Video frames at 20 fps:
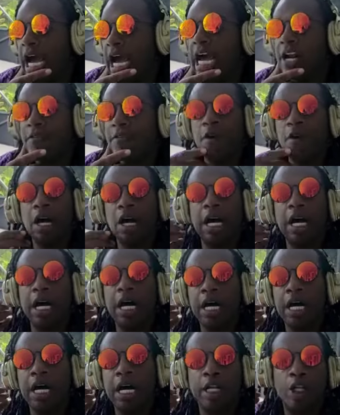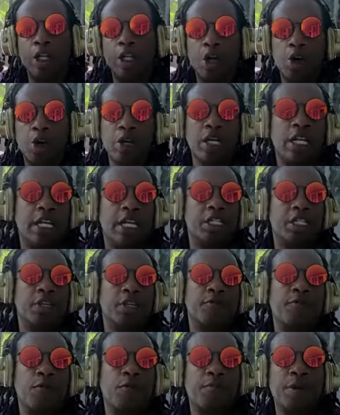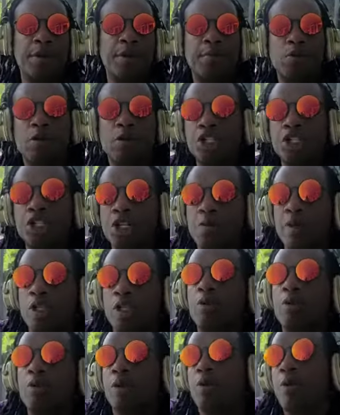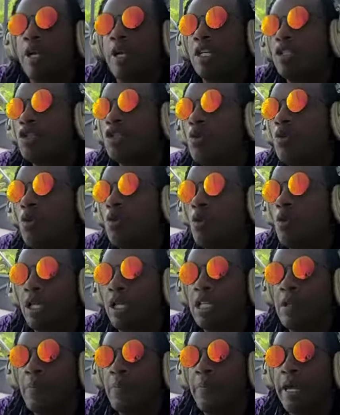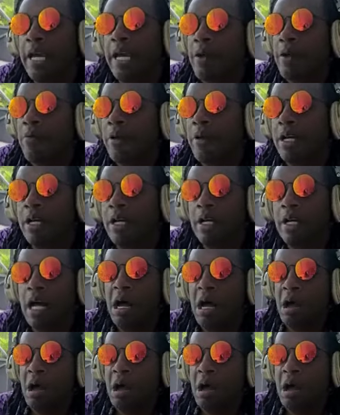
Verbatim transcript: kind of uh, a learning lesson for people because you went to a great school in the Bay Area.